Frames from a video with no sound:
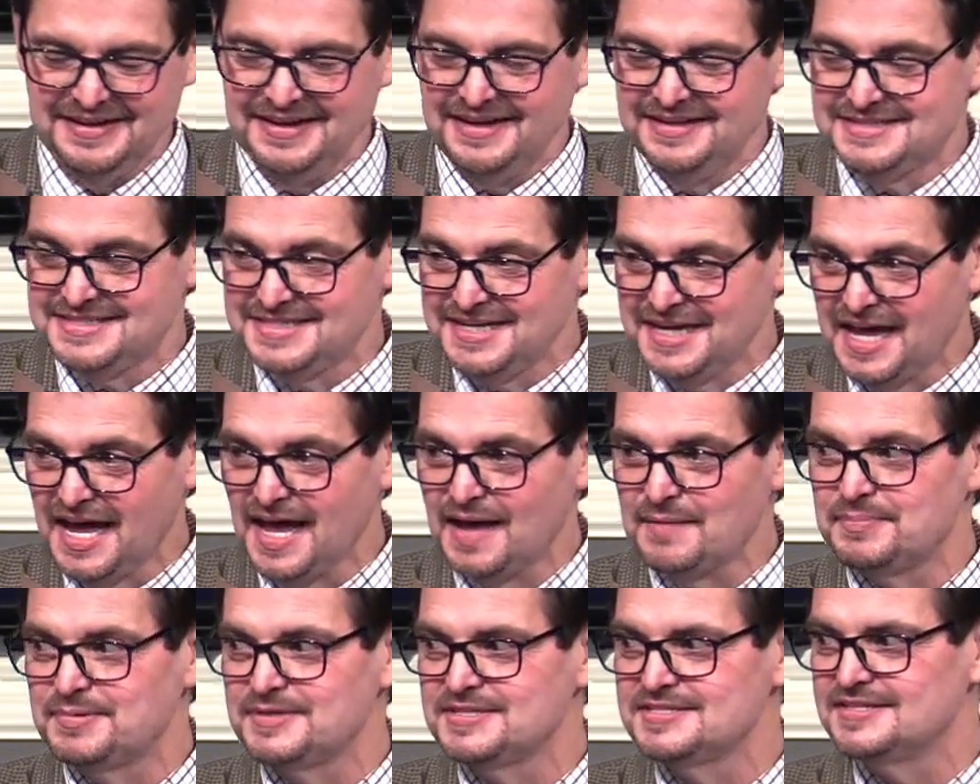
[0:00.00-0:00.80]
It's the
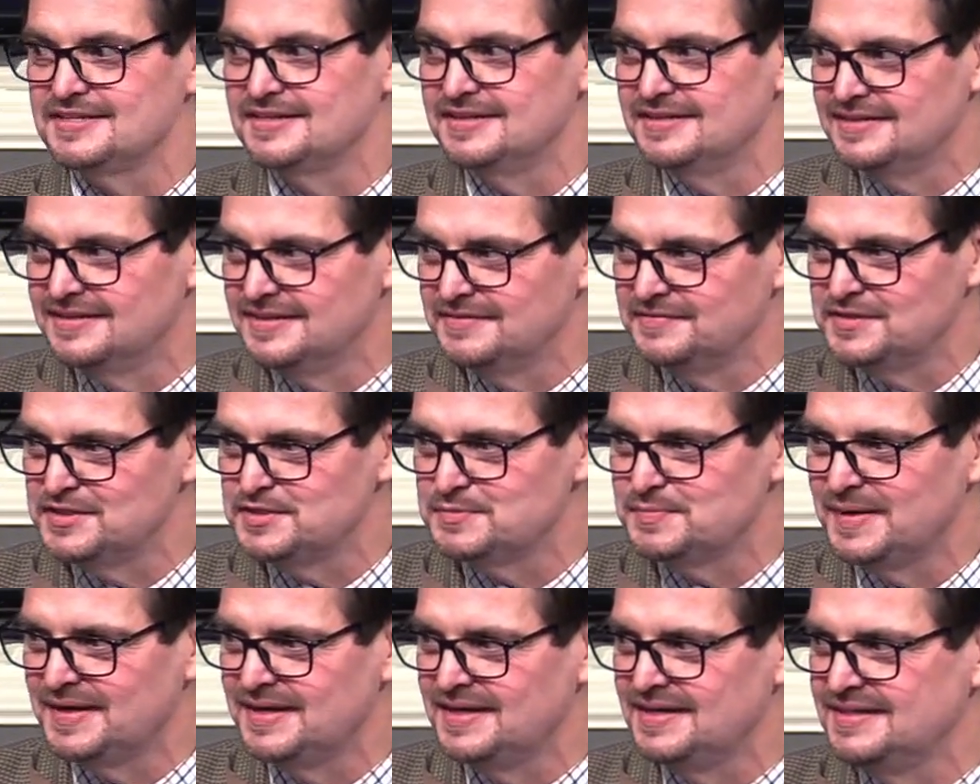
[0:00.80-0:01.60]
opposite. If you
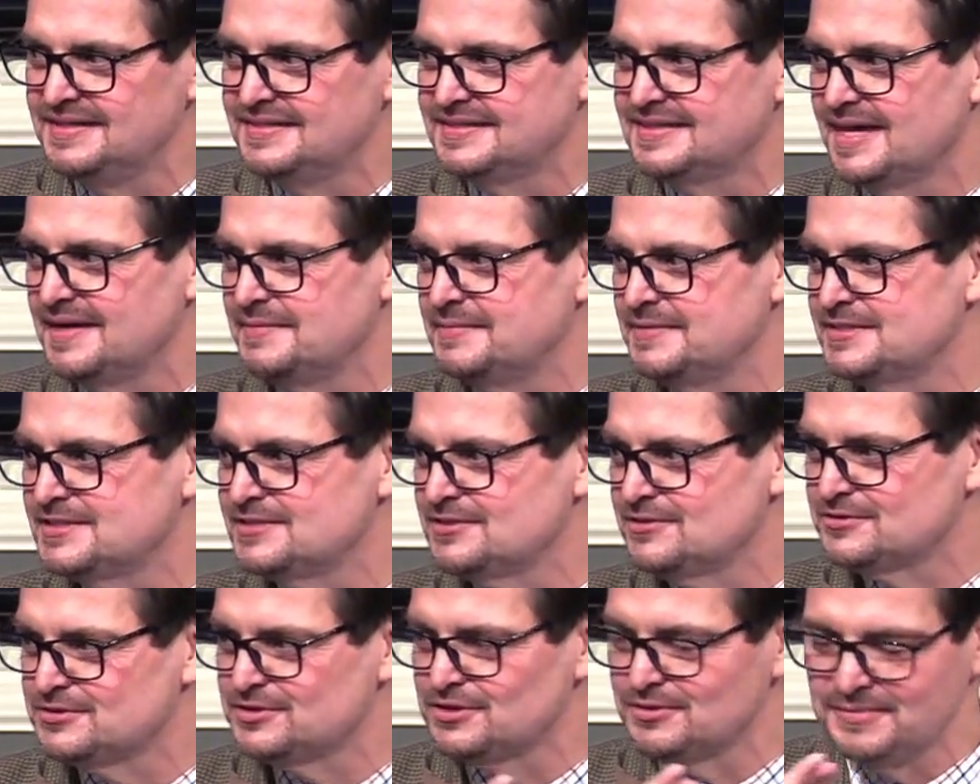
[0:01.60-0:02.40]
spend any time on
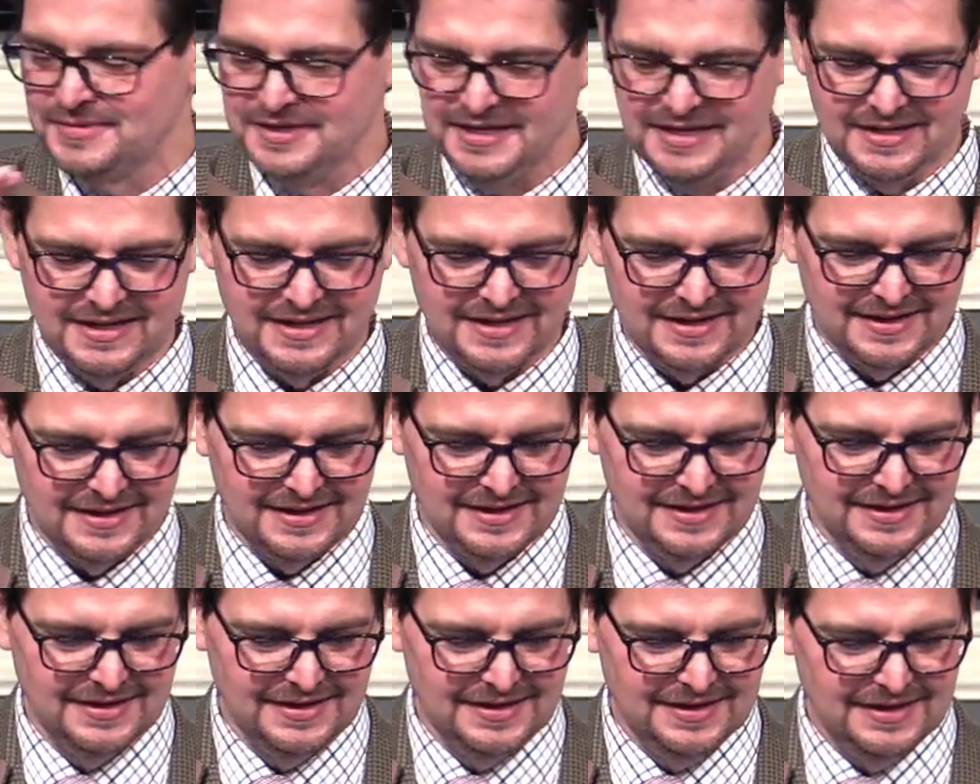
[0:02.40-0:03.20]
social
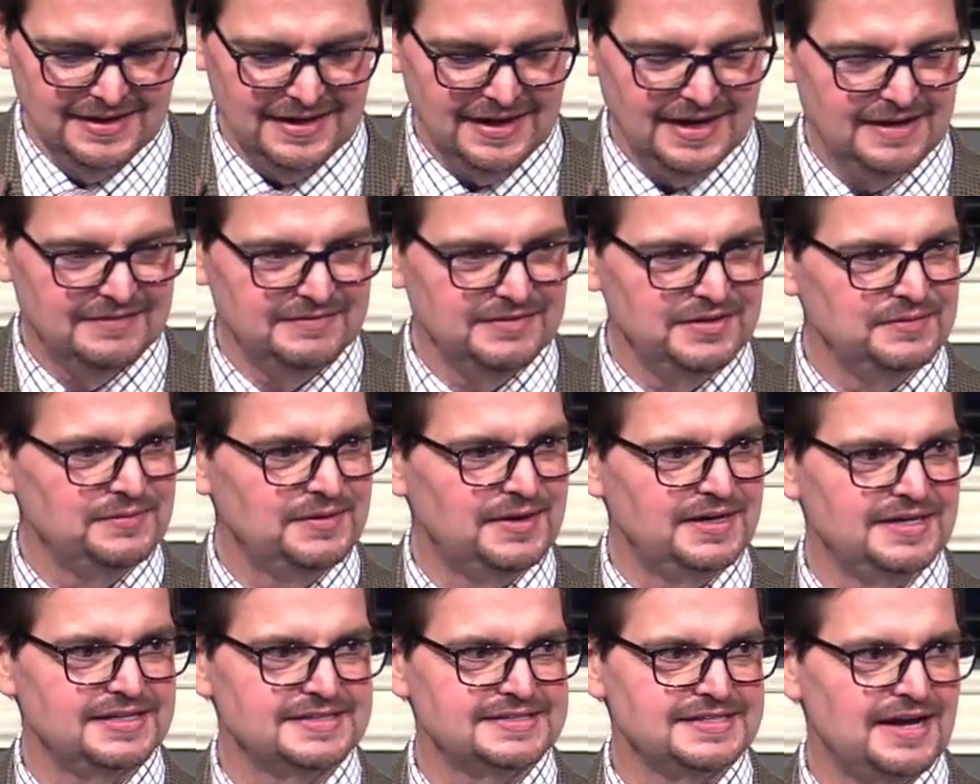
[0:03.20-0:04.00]
media,
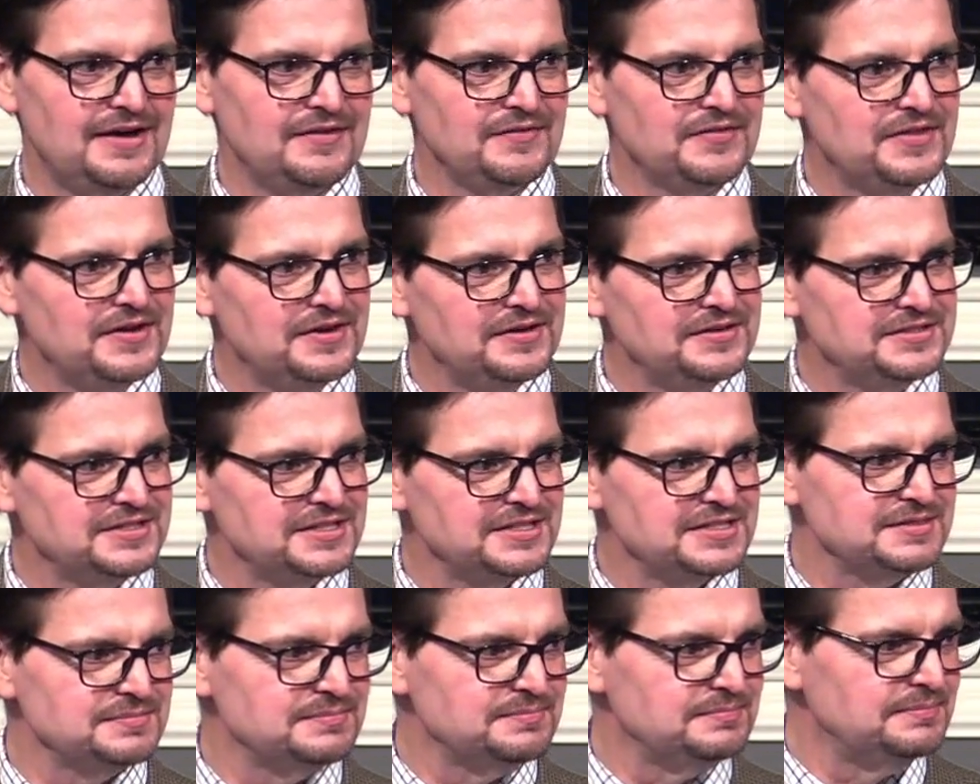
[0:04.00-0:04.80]
everyone is out there
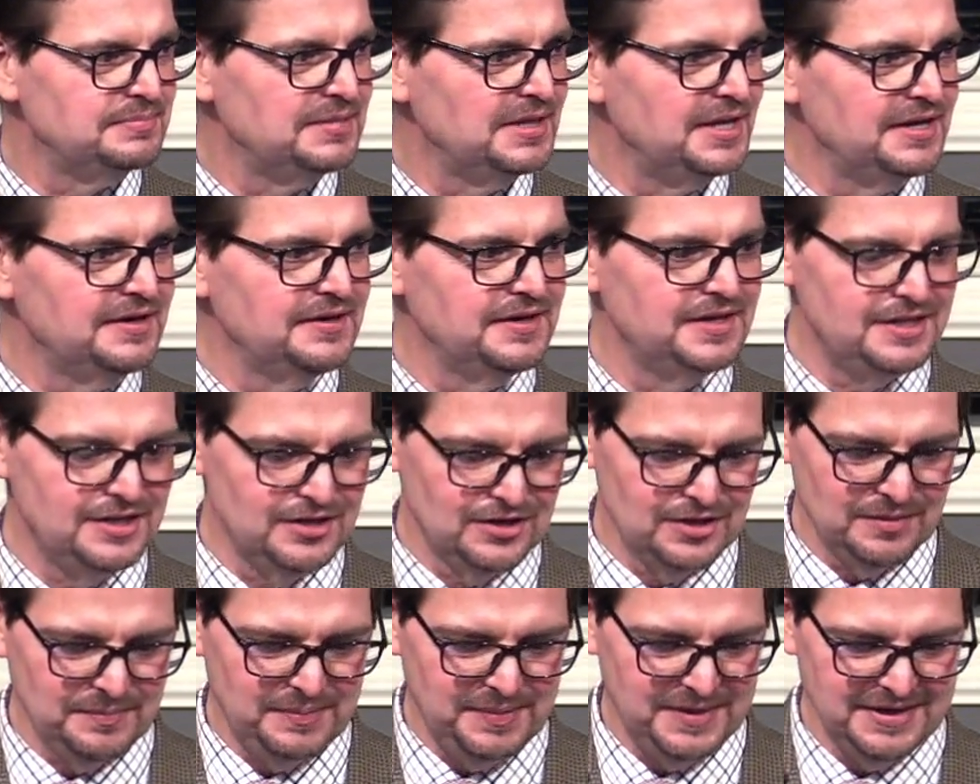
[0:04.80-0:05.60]
just blaring
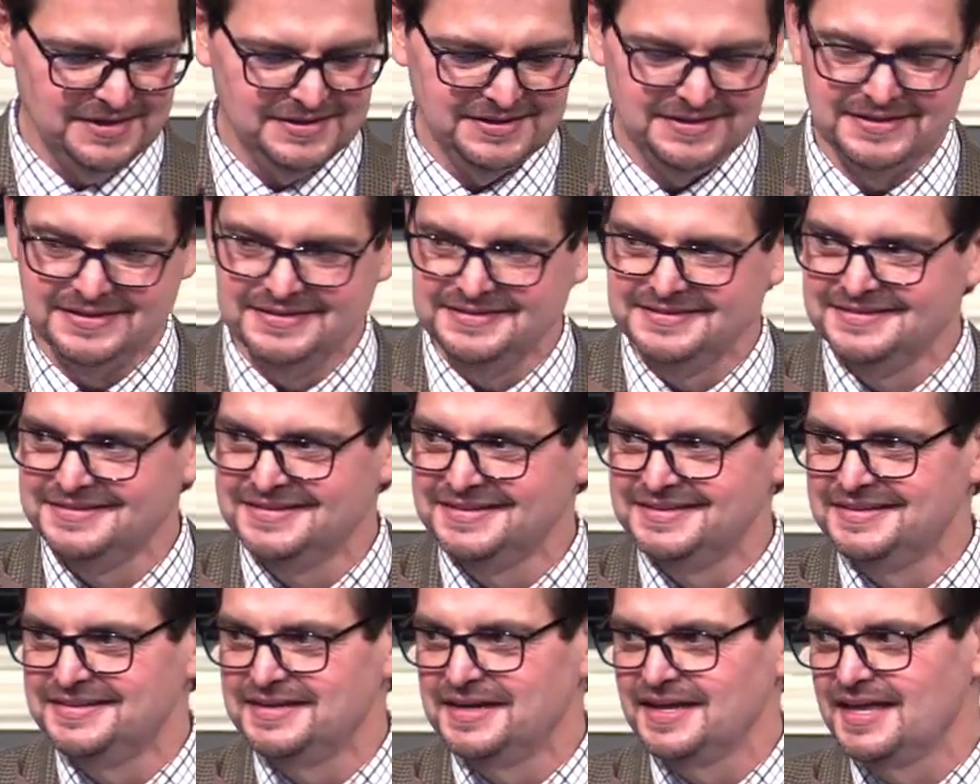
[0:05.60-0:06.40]
their opinion,
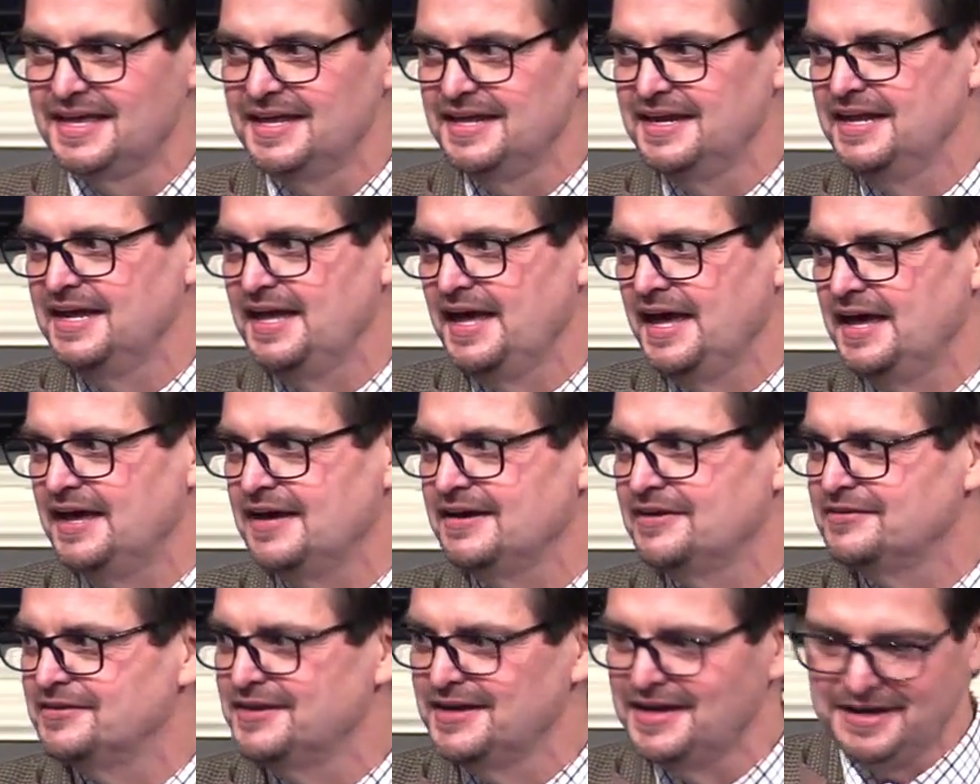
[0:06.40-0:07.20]
getting
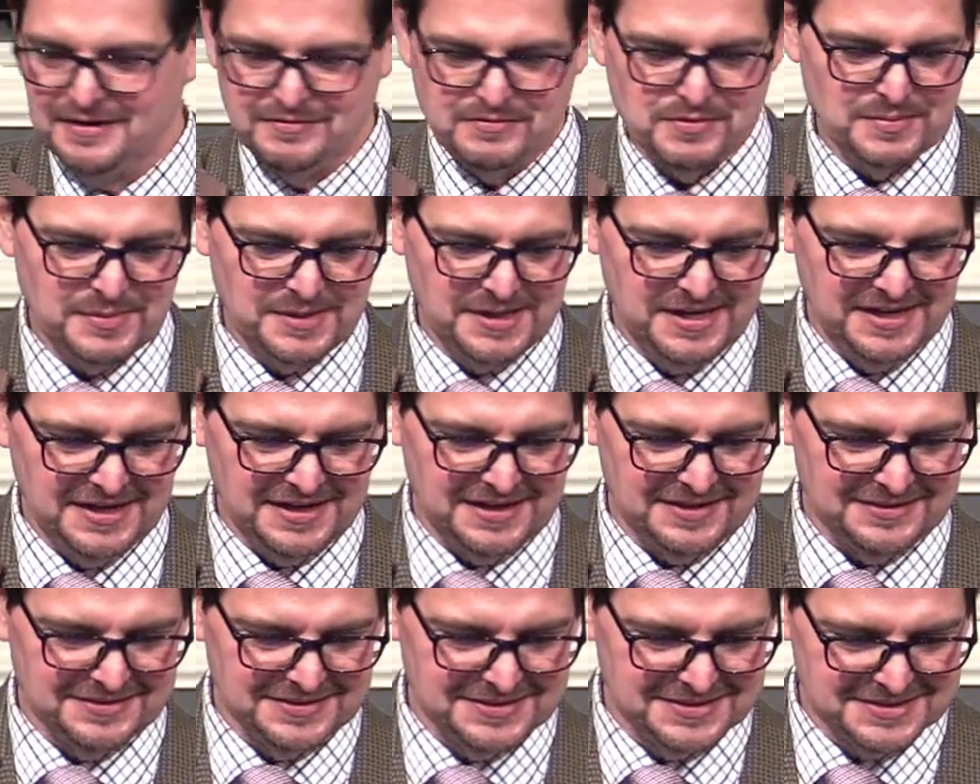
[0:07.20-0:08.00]
angry at
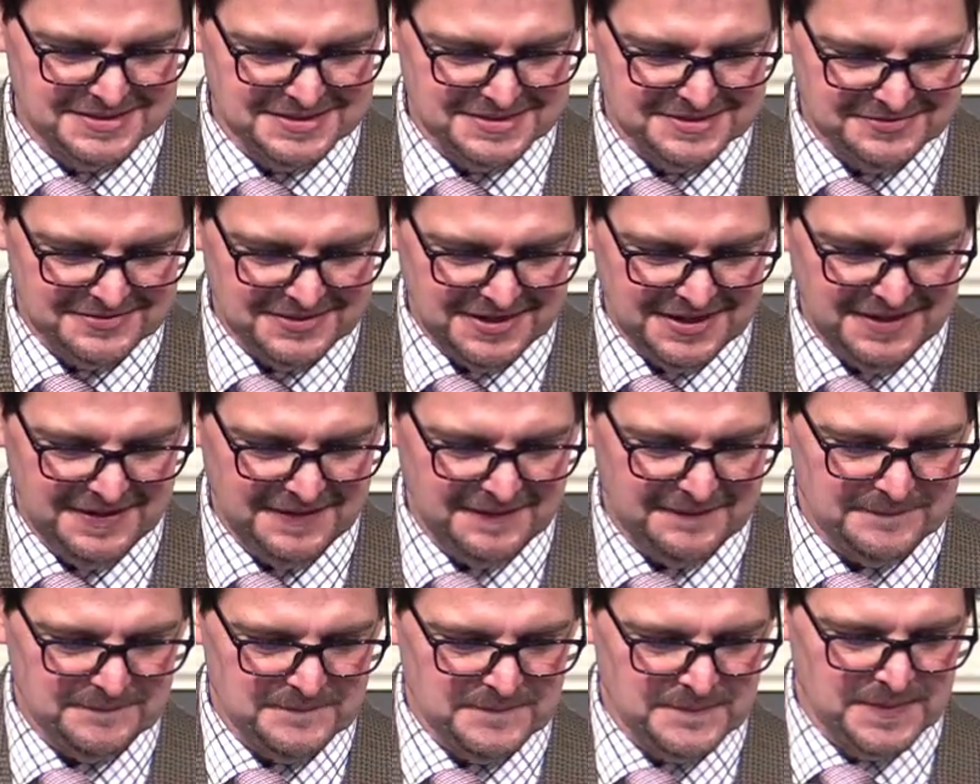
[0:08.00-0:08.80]
everybody else,
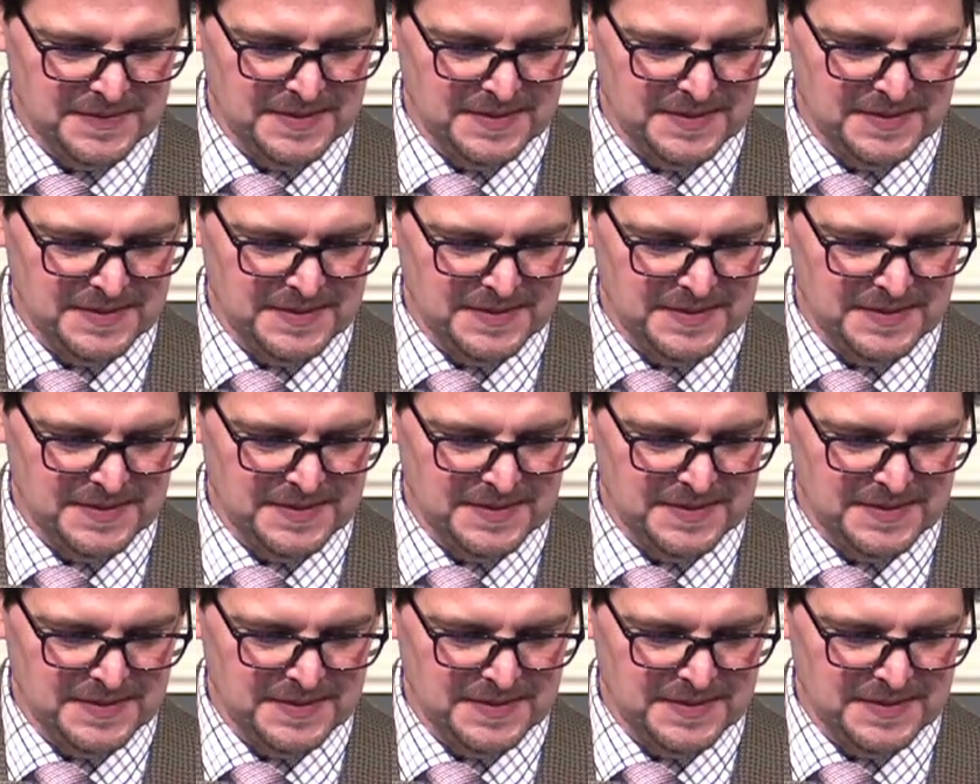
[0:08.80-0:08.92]
right?